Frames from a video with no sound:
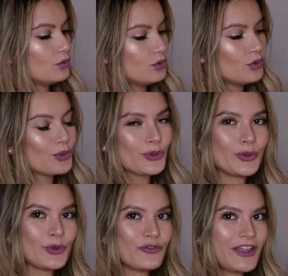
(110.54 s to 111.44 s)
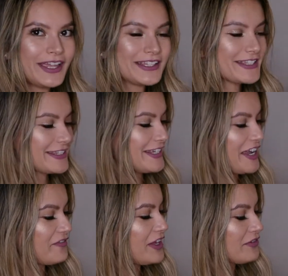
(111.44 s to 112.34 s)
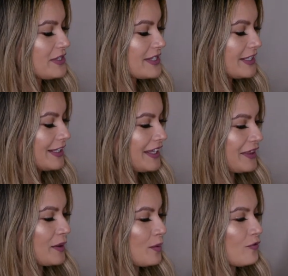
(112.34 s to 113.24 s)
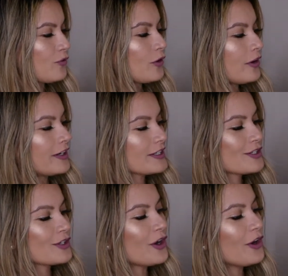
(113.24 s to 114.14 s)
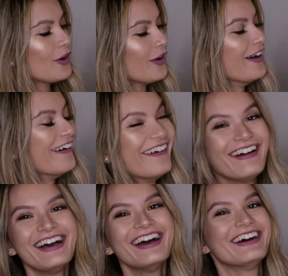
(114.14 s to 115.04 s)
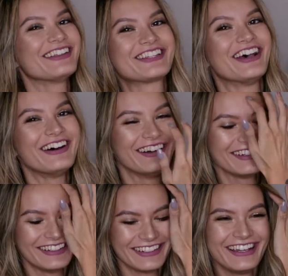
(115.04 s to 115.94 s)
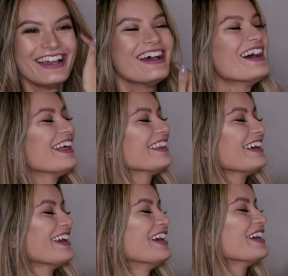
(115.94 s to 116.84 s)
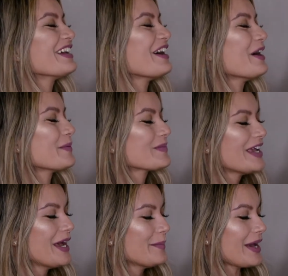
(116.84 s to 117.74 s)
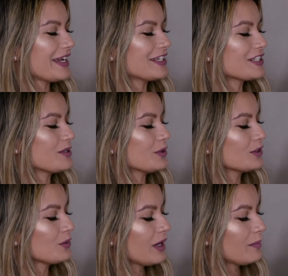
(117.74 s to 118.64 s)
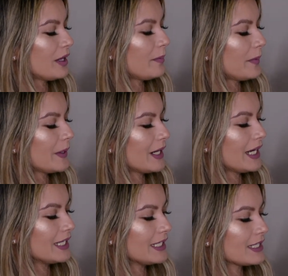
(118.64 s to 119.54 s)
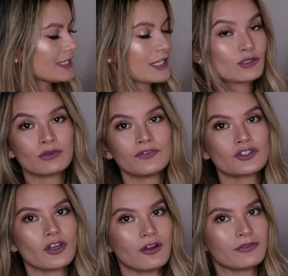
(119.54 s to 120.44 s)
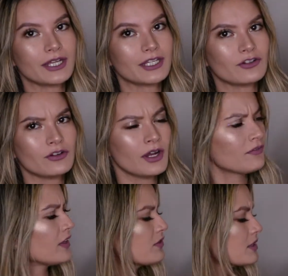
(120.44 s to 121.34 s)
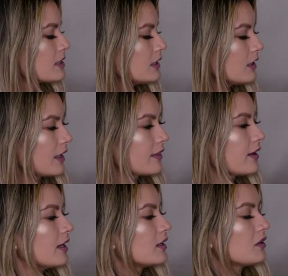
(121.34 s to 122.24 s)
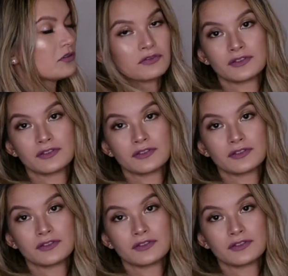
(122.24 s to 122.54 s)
ooh, fancy. I've never seen it like that before. So sorry. They packaged it with the white paper, and then it says Louis Vuitton right here. I've never seen it like that. I don't know if